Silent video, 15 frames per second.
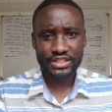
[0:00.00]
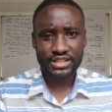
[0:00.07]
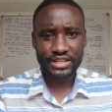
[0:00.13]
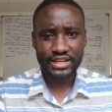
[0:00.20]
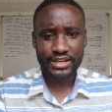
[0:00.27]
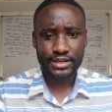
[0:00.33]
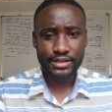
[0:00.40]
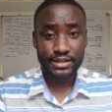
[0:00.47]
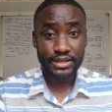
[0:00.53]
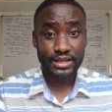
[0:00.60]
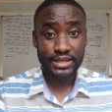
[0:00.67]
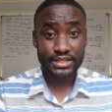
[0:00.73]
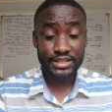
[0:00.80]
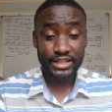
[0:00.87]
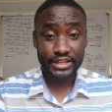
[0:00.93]
their
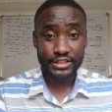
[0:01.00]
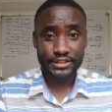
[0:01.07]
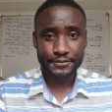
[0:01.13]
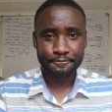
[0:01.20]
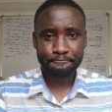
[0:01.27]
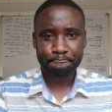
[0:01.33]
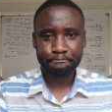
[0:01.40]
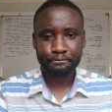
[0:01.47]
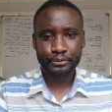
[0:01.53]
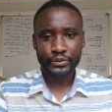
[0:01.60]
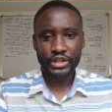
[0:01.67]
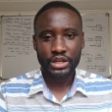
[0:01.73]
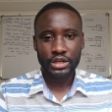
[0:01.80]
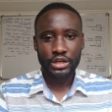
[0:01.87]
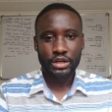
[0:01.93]
estate.
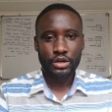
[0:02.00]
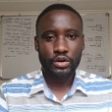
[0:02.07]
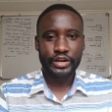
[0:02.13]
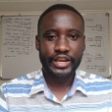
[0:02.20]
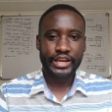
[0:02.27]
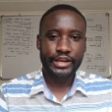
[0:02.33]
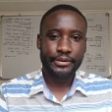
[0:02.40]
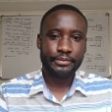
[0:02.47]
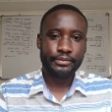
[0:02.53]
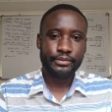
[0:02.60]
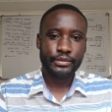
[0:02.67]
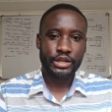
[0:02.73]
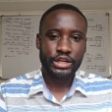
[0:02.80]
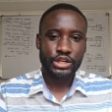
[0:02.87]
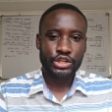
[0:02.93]
Okay,
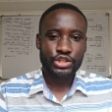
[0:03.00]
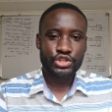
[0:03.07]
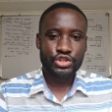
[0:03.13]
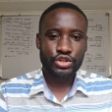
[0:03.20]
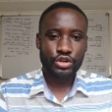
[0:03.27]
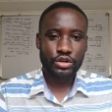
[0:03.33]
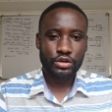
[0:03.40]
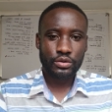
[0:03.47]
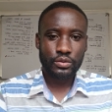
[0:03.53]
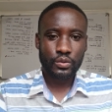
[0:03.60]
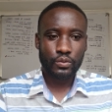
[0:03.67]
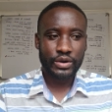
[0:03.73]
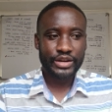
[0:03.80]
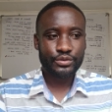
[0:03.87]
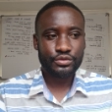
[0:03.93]
so
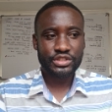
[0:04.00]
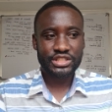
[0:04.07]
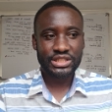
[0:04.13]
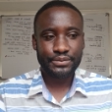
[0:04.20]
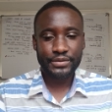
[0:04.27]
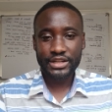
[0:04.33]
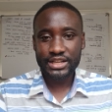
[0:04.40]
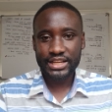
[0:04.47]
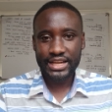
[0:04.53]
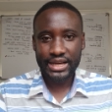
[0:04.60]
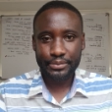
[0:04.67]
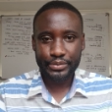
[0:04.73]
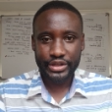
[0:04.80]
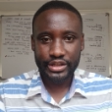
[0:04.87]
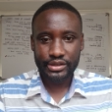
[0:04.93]
what would typically
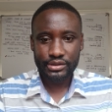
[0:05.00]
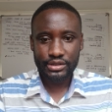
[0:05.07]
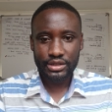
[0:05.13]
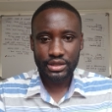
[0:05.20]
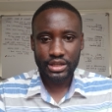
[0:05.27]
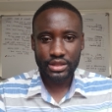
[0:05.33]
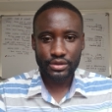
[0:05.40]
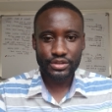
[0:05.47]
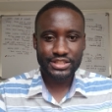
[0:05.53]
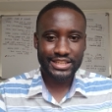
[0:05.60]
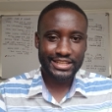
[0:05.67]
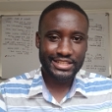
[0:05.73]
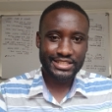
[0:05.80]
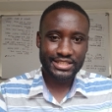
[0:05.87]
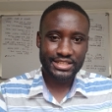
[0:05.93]
happen in those
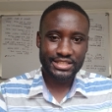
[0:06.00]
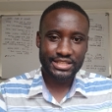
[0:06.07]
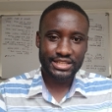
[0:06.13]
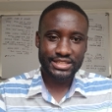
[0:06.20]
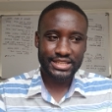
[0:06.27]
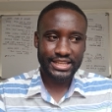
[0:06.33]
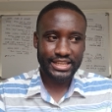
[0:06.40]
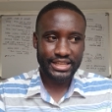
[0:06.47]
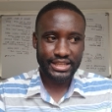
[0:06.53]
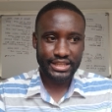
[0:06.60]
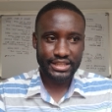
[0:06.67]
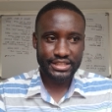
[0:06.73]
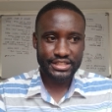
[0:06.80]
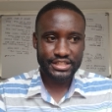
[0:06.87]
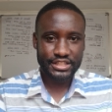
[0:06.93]
instances
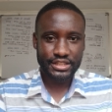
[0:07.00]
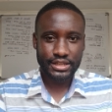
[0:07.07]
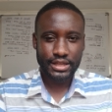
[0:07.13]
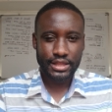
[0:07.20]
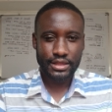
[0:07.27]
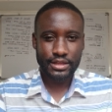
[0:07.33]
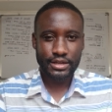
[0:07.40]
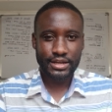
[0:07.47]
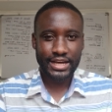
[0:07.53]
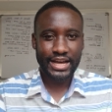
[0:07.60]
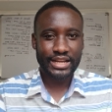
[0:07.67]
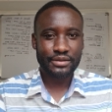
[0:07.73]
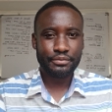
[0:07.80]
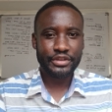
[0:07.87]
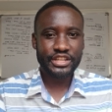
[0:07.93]
is the
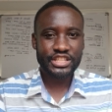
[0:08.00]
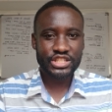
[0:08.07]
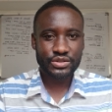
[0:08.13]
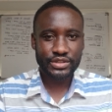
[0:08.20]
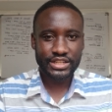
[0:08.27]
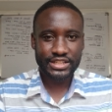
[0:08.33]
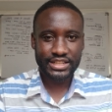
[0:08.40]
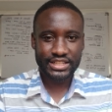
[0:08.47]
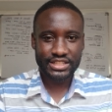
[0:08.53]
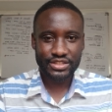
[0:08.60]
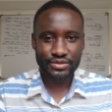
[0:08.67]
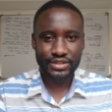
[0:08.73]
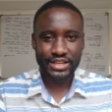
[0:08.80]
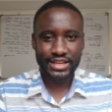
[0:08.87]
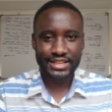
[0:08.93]
administrators
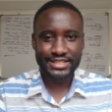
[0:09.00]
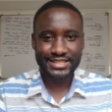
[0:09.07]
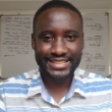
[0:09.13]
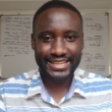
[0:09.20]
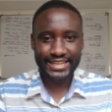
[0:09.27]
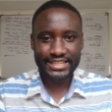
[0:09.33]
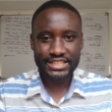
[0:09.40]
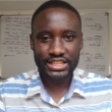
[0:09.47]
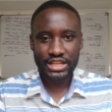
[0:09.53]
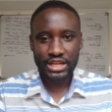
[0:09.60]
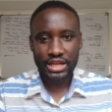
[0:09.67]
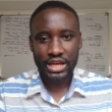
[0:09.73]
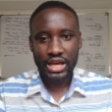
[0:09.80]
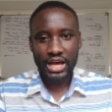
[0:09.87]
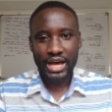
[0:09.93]
to the estate
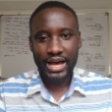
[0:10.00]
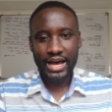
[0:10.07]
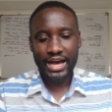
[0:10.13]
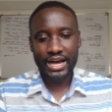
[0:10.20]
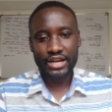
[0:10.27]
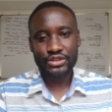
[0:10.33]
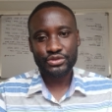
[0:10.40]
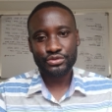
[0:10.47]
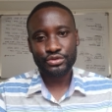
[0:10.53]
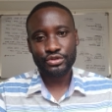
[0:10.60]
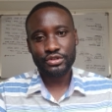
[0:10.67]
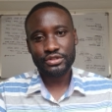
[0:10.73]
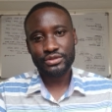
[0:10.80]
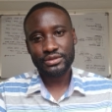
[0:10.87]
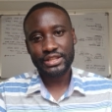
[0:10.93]
are to
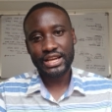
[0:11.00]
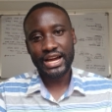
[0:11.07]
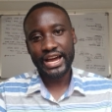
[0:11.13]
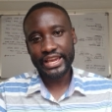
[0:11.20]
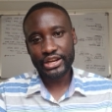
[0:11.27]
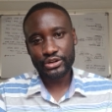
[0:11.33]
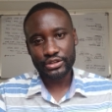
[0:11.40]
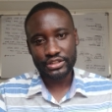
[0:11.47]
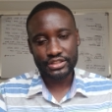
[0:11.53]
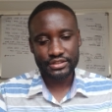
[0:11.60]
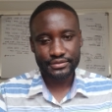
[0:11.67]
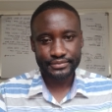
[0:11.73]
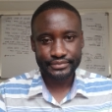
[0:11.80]
go to the High Court